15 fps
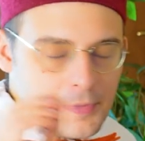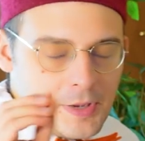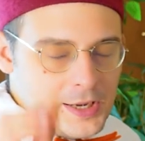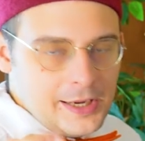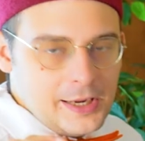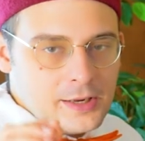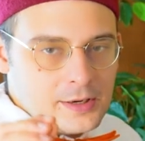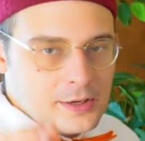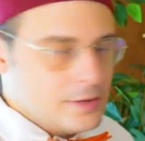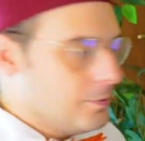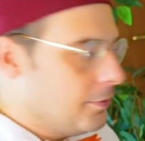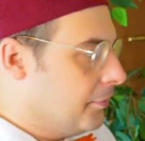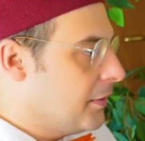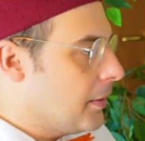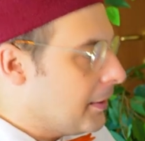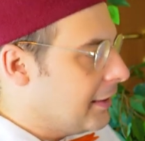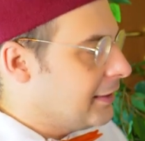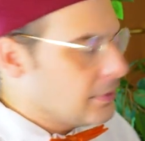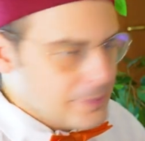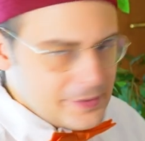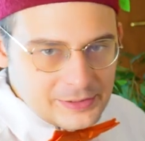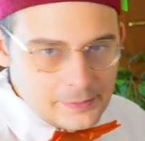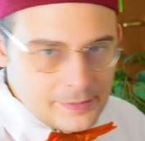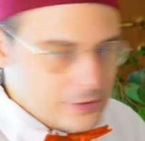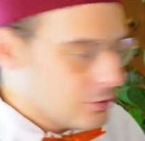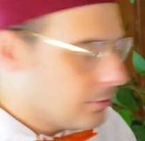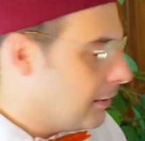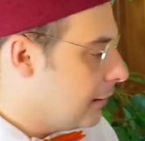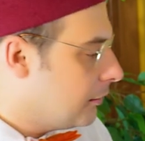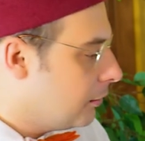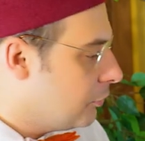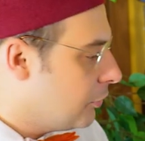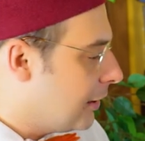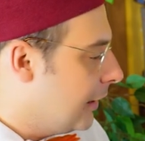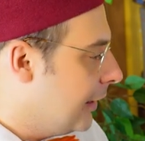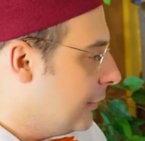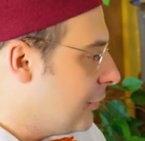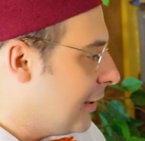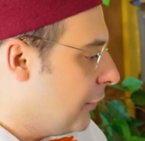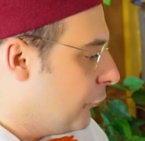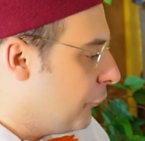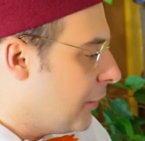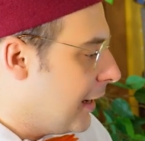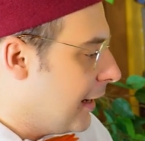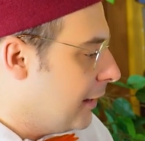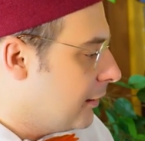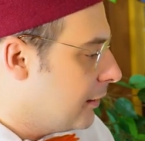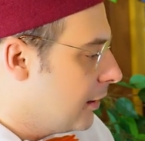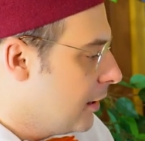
in the Partimento method, you can find